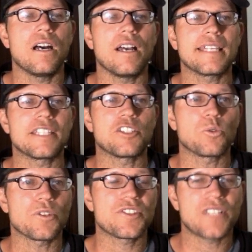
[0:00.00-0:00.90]
in the
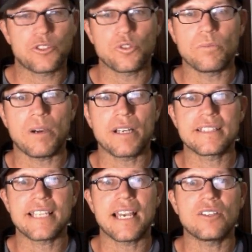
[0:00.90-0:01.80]
north central part
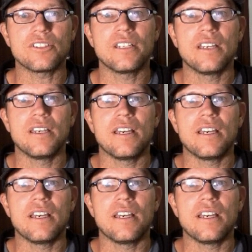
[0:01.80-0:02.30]
of town.